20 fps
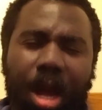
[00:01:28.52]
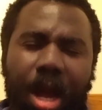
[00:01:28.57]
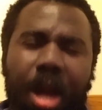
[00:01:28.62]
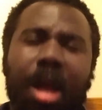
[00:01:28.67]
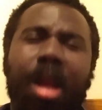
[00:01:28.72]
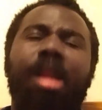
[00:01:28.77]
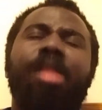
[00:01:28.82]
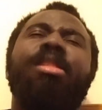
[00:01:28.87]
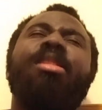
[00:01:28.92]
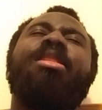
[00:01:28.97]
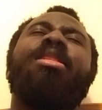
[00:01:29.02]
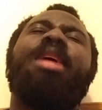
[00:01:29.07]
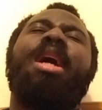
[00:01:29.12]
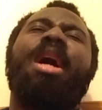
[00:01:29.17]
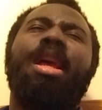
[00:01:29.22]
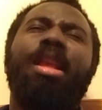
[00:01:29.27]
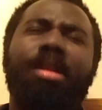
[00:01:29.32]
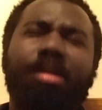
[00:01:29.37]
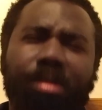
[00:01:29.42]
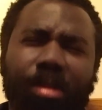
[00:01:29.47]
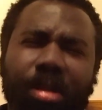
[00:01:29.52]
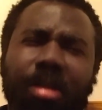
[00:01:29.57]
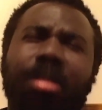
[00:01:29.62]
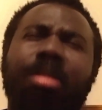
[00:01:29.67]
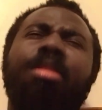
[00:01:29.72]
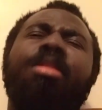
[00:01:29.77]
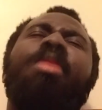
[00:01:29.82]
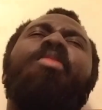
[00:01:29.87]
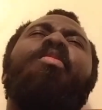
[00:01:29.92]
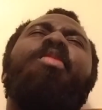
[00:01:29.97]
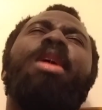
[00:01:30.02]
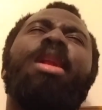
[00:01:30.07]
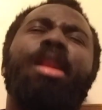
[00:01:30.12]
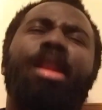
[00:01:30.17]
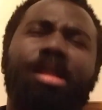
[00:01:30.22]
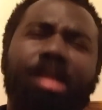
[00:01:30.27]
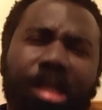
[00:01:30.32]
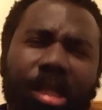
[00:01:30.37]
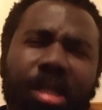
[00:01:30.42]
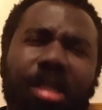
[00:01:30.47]
honey, how you doing
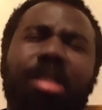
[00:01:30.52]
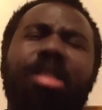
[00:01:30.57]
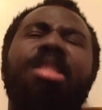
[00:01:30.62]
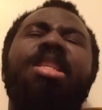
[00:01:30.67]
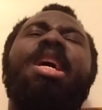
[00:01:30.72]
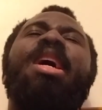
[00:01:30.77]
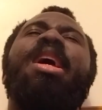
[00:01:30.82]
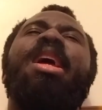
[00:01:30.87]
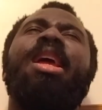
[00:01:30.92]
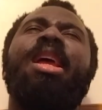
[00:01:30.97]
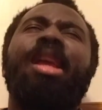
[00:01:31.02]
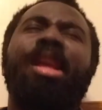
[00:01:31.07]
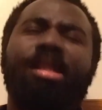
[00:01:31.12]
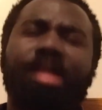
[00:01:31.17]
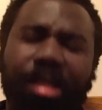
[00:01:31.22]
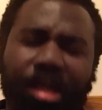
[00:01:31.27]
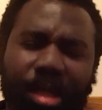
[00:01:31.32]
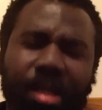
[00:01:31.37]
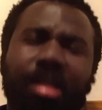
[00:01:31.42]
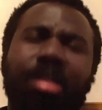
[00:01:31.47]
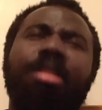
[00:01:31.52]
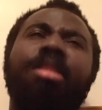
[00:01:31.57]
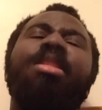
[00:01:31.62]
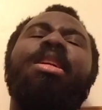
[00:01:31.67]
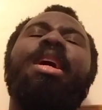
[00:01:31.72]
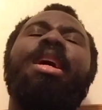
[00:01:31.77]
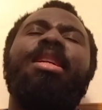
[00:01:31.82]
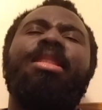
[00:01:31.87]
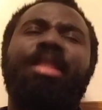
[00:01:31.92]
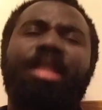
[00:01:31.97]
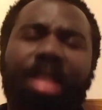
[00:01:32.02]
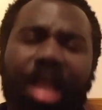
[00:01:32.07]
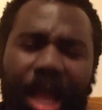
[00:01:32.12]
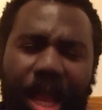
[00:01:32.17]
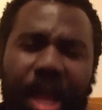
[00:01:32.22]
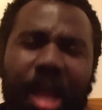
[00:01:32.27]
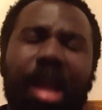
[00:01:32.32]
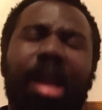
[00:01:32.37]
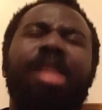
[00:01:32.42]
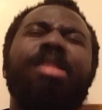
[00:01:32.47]
today? I
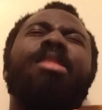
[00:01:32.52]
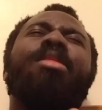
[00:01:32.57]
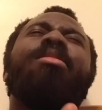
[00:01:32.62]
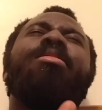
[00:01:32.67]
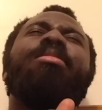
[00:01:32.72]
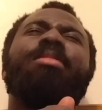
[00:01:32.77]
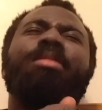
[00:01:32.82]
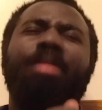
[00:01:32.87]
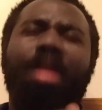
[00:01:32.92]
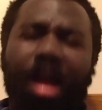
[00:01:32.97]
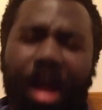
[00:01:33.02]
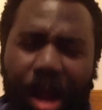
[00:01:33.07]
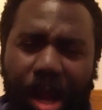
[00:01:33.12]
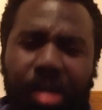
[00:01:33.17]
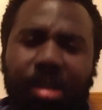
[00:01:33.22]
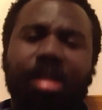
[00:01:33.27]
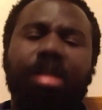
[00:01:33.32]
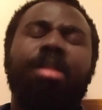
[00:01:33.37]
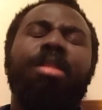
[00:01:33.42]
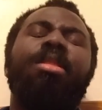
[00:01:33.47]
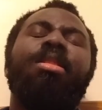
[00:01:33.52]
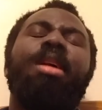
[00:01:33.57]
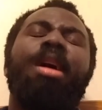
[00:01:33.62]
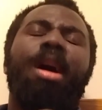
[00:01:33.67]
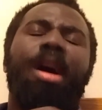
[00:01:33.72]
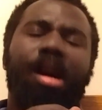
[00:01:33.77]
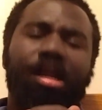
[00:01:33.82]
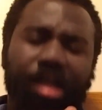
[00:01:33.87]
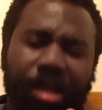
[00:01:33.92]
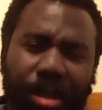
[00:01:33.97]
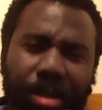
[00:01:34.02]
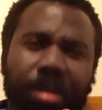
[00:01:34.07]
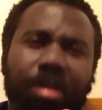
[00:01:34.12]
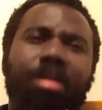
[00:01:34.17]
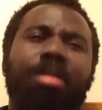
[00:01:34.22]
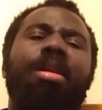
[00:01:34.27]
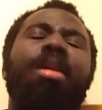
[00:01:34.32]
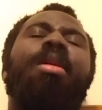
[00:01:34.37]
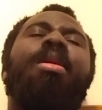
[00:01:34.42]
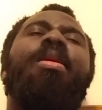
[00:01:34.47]
say,
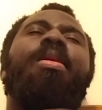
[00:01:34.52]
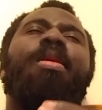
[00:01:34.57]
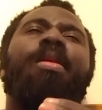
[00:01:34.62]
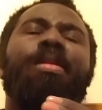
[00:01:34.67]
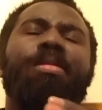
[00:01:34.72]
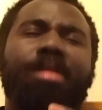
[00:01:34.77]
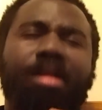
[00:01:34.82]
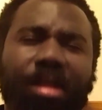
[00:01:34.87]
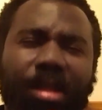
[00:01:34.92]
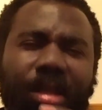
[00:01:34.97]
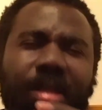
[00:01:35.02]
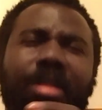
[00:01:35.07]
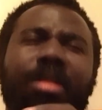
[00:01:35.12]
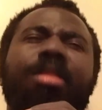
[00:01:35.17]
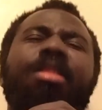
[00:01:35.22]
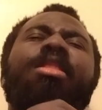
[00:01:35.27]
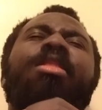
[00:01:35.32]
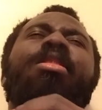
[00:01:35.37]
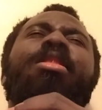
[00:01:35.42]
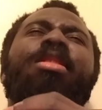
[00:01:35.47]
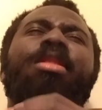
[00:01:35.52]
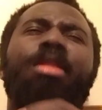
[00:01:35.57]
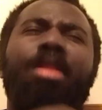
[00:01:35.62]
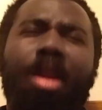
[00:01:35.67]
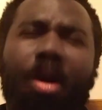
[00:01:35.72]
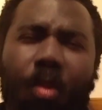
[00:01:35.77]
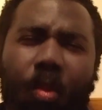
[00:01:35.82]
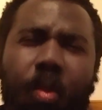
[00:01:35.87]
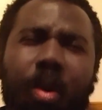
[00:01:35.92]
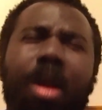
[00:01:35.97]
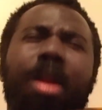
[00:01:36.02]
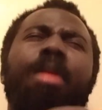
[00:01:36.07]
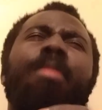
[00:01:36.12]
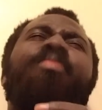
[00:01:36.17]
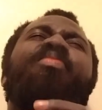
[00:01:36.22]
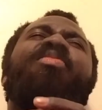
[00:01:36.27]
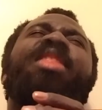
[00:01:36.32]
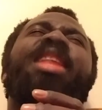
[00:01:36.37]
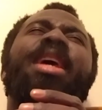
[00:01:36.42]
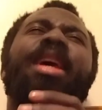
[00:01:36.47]
know what
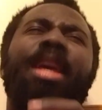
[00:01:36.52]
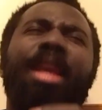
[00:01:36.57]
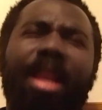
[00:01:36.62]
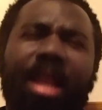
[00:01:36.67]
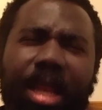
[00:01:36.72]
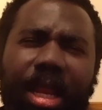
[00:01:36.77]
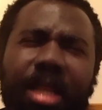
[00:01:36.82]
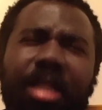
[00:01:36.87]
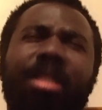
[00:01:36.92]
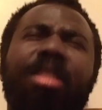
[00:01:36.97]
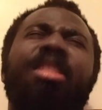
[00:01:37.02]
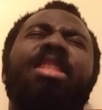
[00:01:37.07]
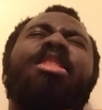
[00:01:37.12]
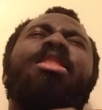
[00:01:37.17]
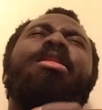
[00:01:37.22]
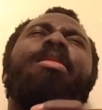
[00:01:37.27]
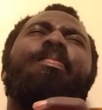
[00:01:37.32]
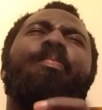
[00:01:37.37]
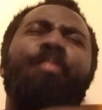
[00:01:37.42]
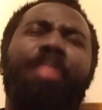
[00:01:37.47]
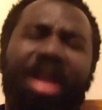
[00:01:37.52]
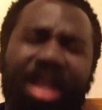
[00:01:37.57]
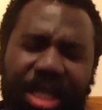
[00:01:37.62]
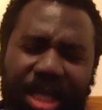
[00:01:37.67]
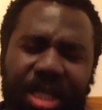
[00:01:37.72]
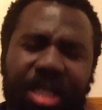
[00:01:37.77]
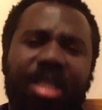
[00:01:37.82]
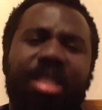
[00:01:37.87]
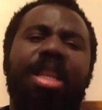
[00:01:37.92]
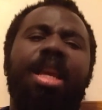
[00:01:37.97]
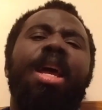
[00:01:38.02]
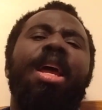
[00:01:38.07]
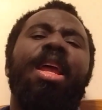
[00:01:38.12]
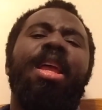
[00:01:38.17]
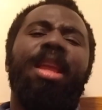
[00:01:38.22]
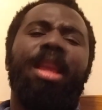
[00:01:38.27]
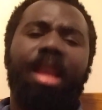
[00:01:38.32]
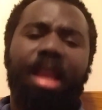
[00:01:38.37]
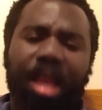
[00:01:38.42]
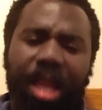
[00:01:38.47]
I'm thinking, it's just the best
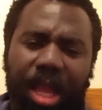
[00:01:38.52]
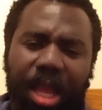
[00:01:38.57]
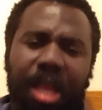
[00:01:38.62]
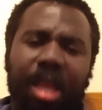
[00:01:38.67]
day.